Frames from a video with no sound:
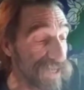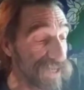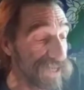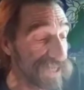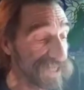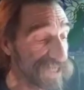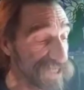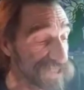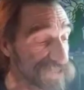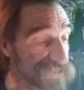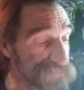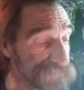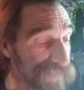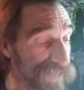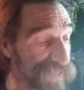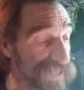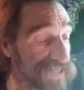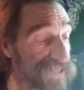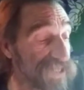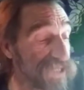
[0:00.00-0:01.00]
it's
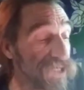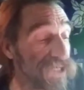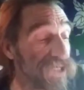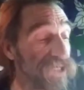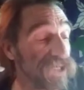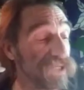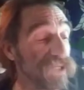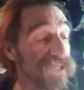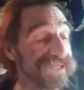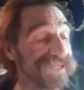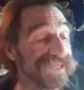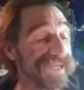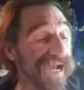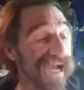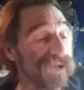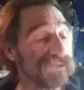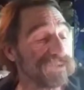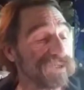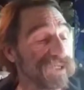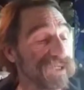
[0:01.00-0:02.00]
been
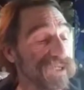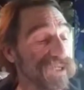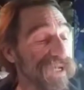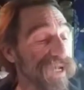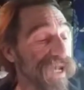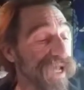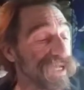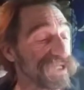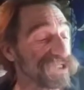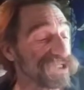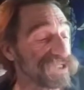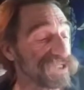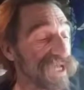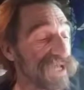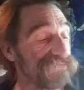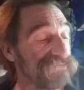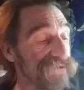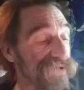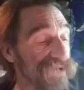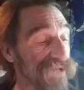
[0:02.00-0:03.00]
touted as
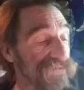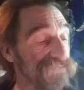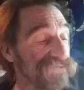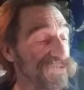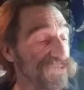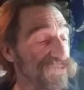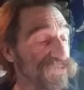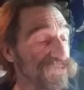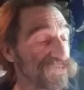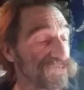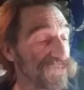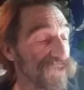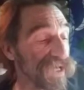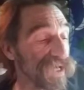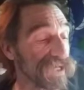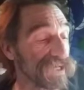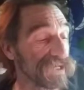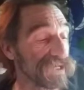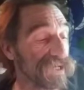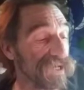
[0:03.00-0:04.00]
safe enough to
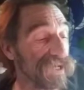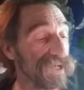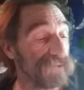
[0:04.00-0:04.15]
drink,